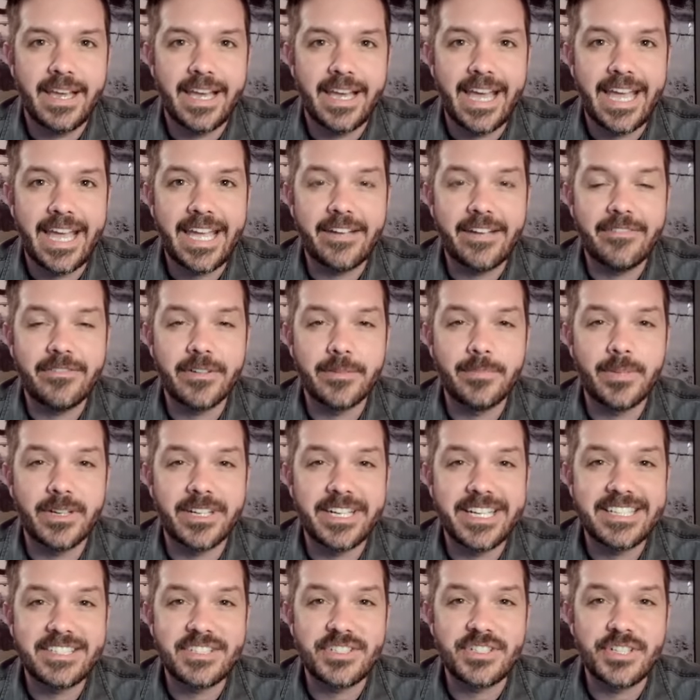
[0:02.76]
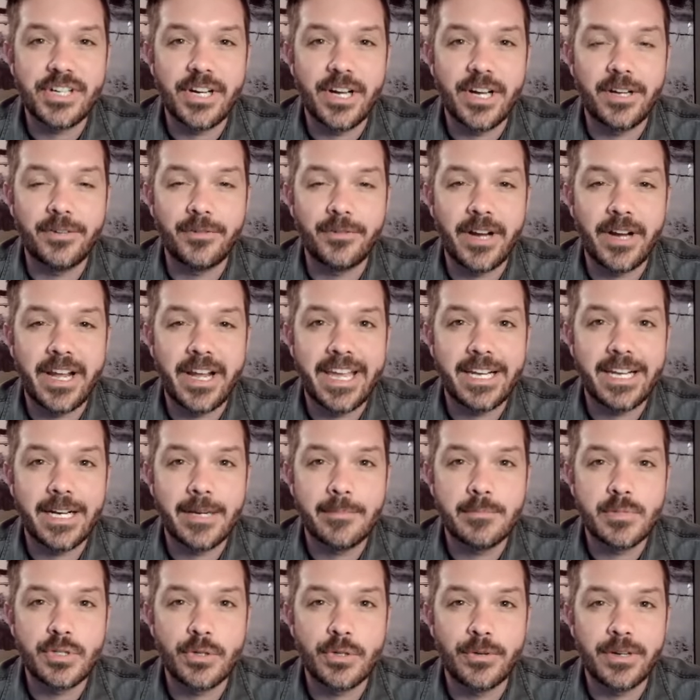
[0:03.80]
Hey, everybody, it's Jon Ray, and
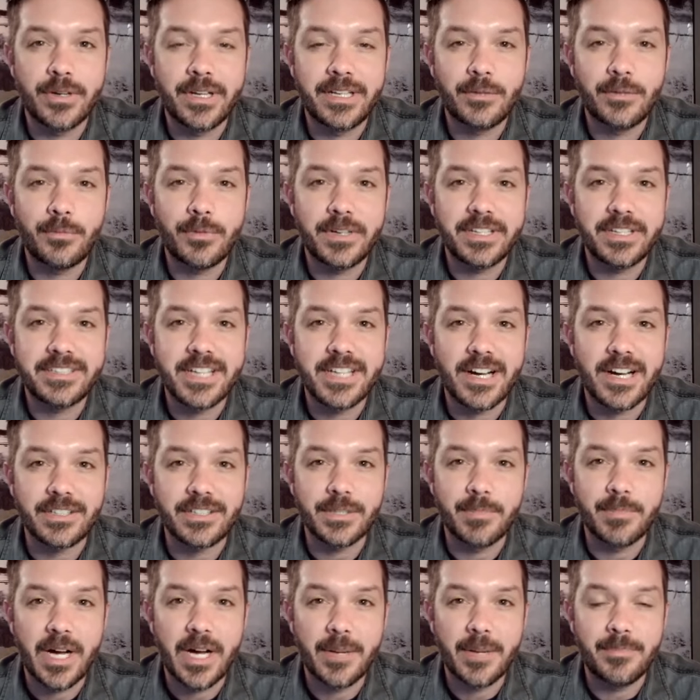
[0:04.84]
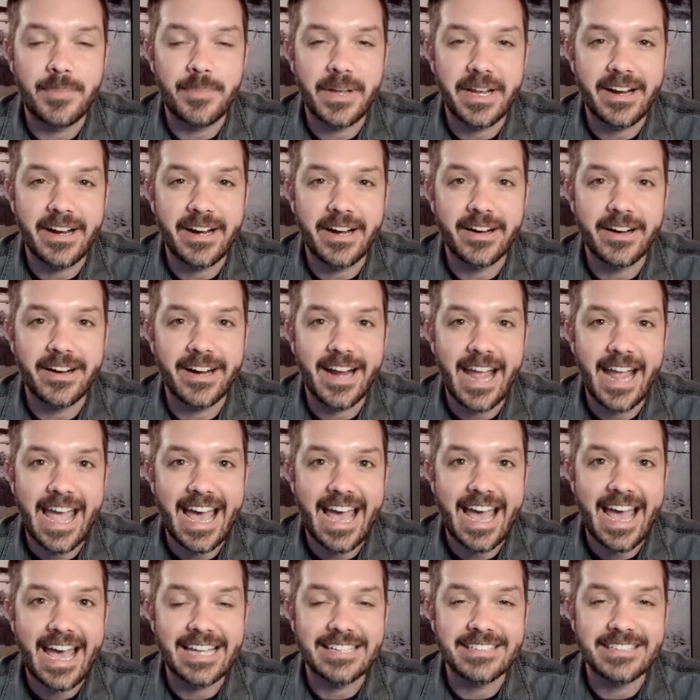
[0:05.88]
I'm joined with Dr. Bob Beare
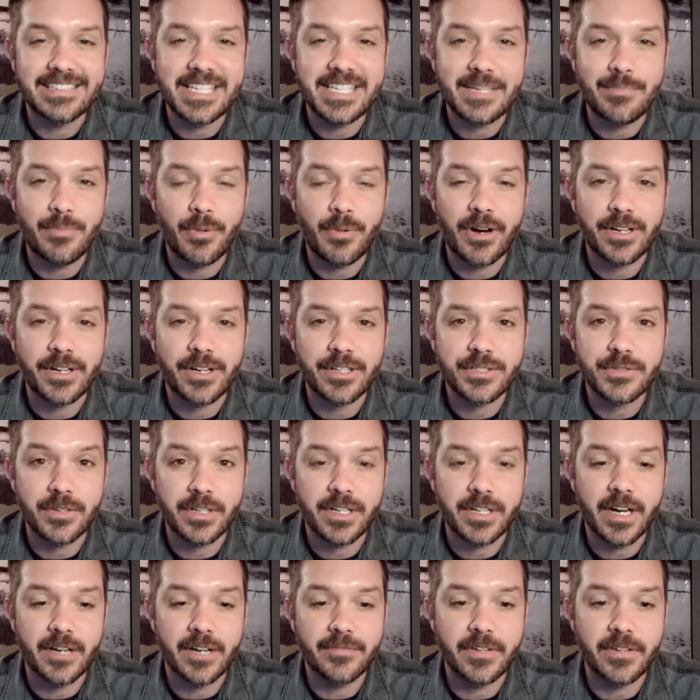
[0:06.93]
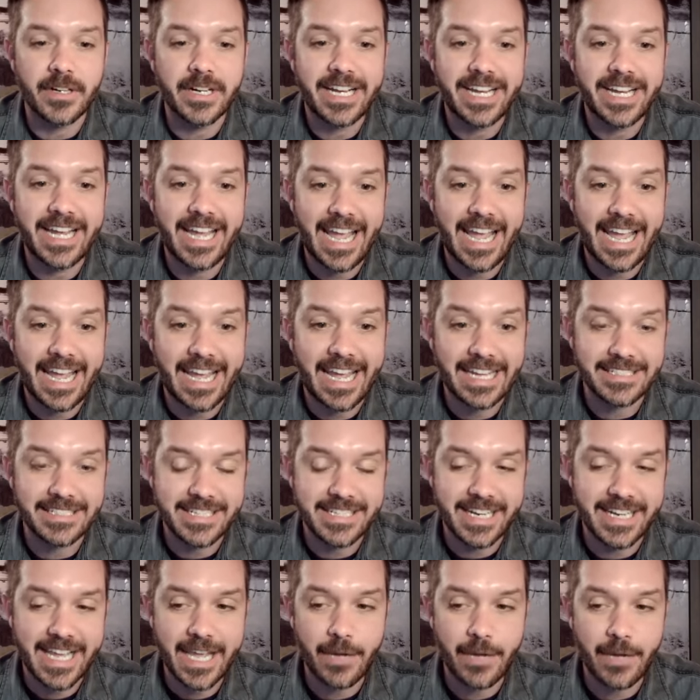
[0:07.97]
at Deep Waters Recovery. And
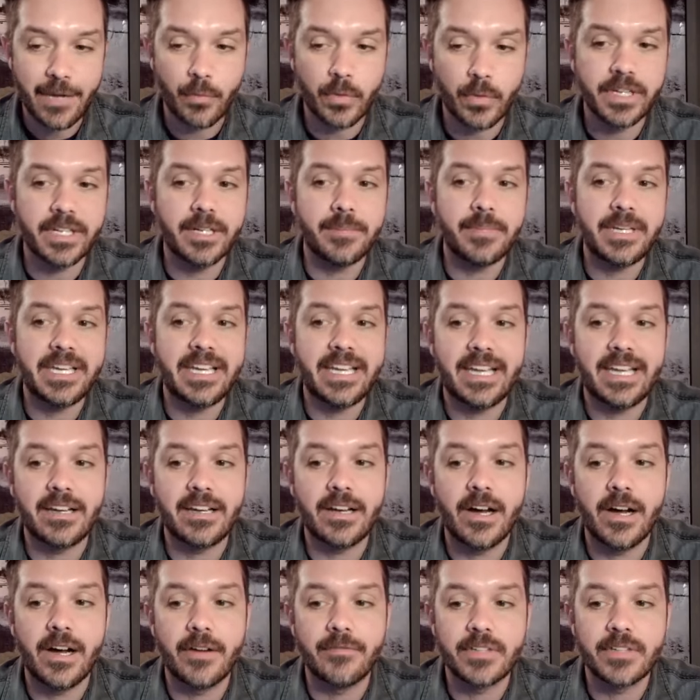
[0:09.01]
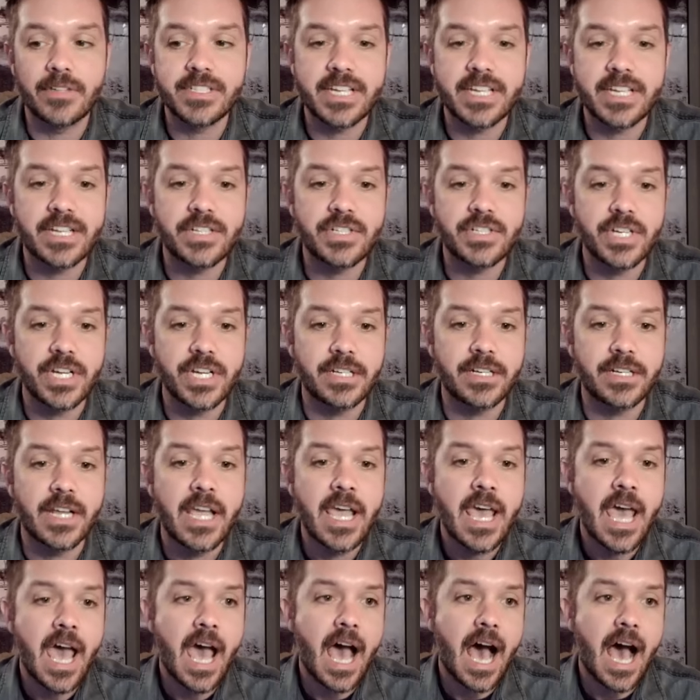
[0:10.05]
today we're going to be in conversation
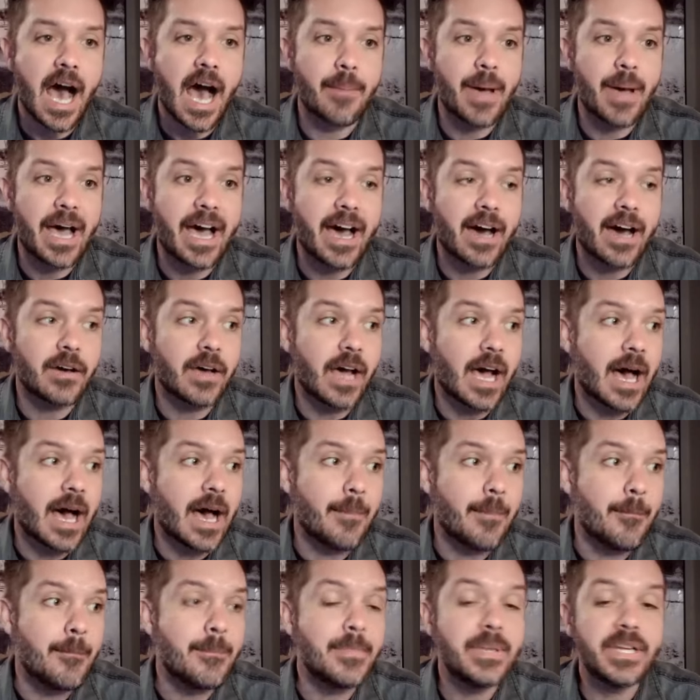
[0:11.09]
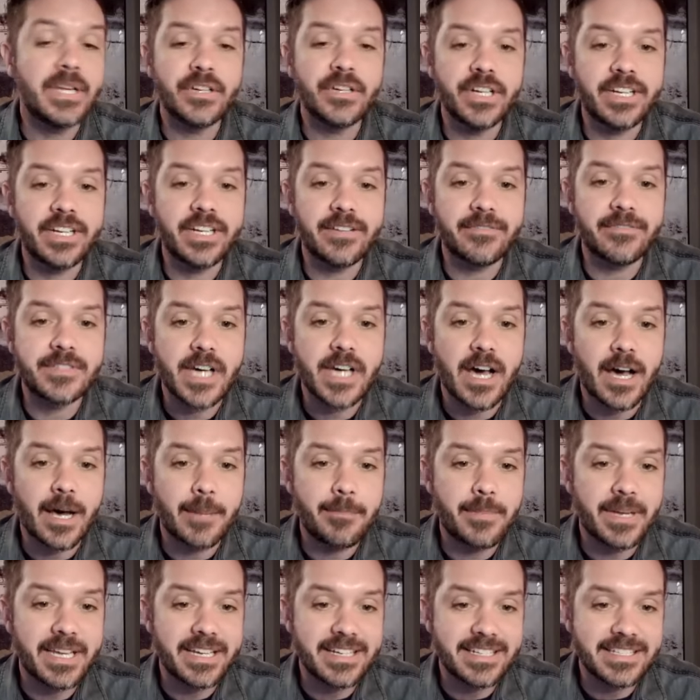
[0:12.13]
about a myriad of
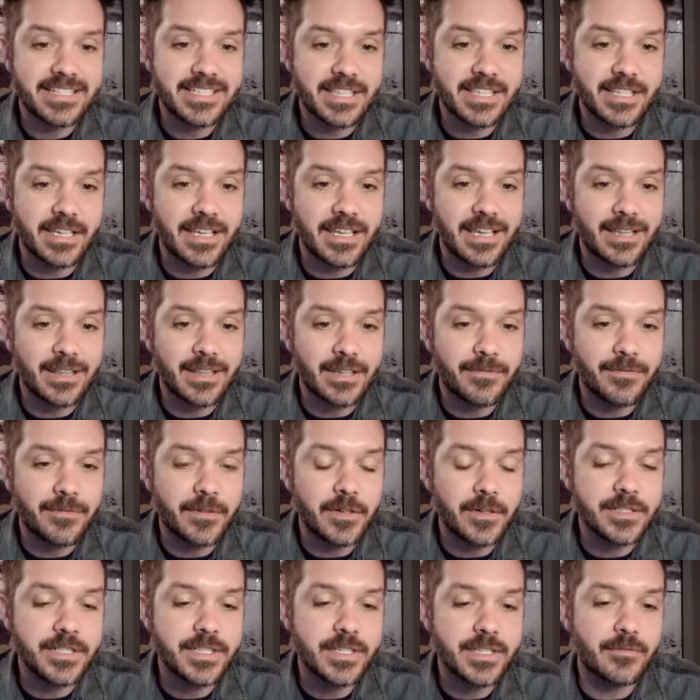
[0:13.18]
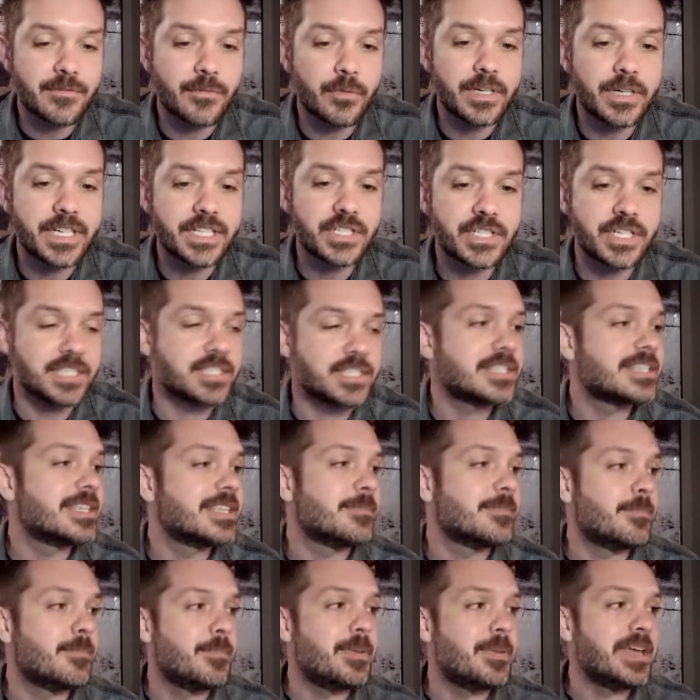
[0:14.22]
topics. The, the first of which is the
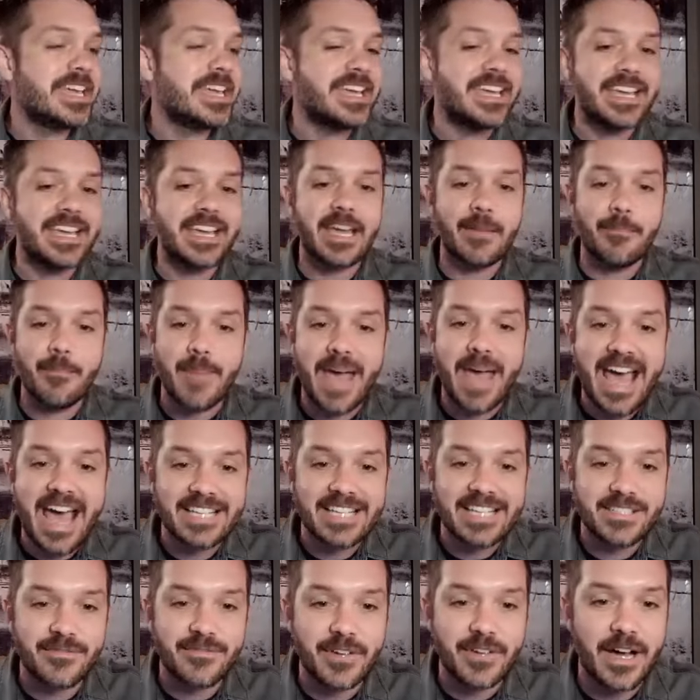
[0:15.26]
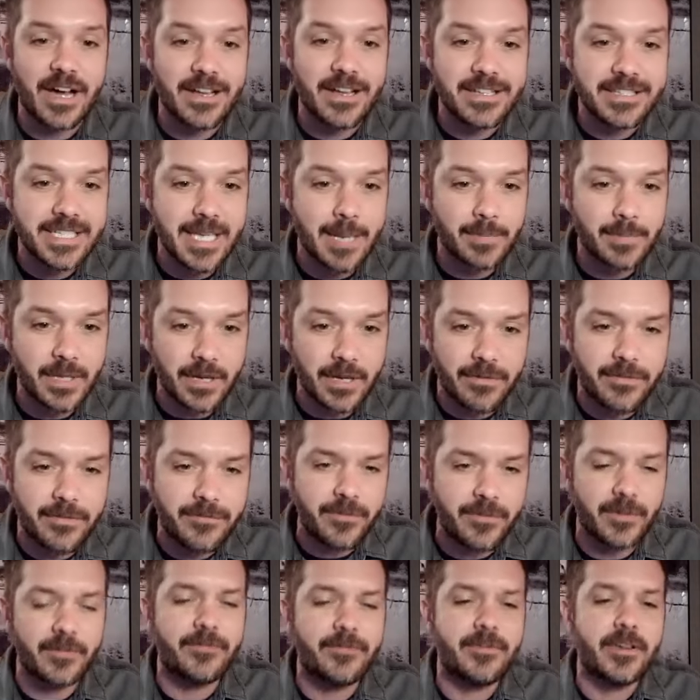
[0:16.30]
big, massive concept of
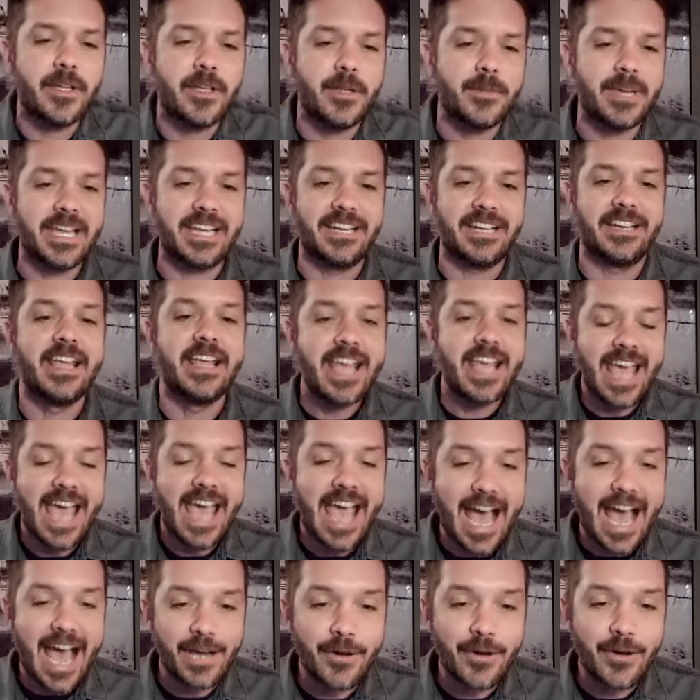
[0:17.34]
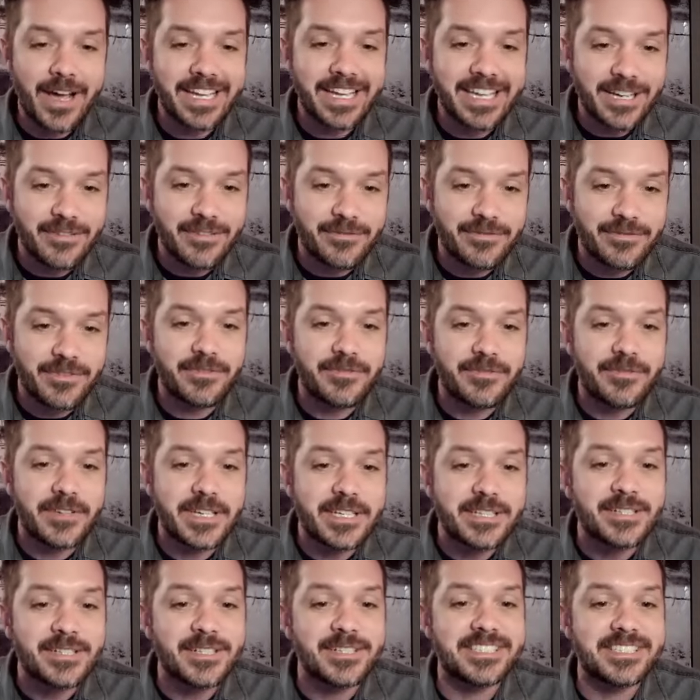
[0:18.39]
fulfillment. How do I get
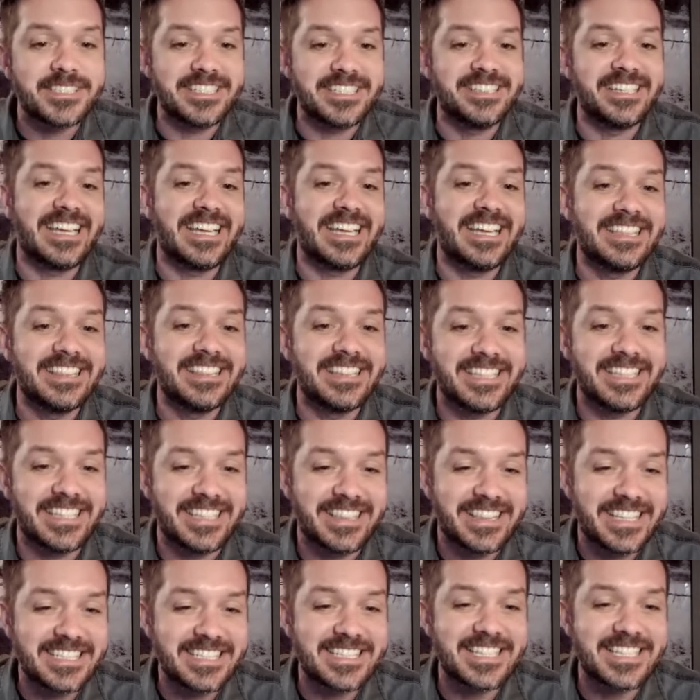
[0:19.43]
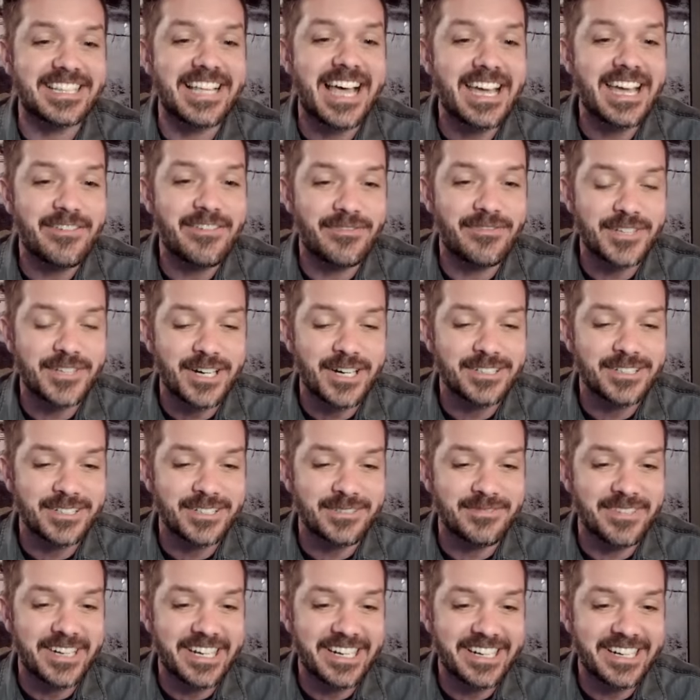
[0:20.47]
fulfilled in, in this life, Dr.
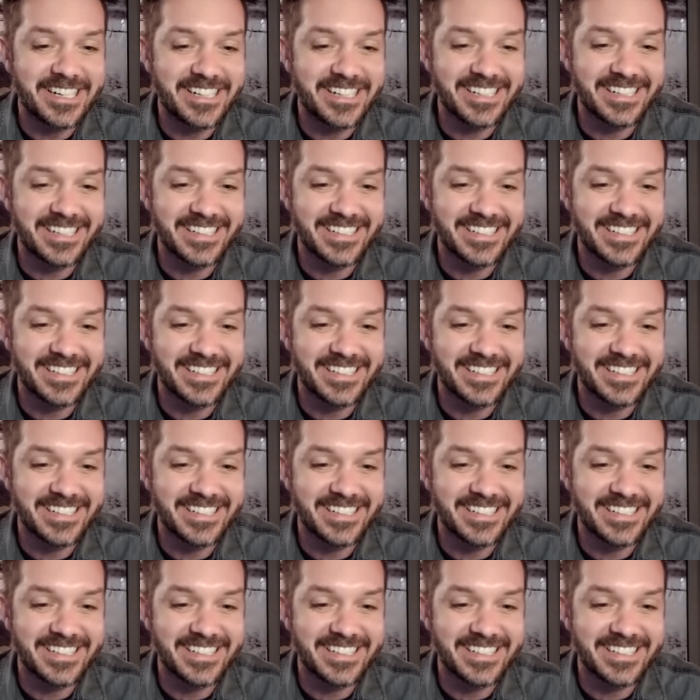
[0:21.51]
Beare?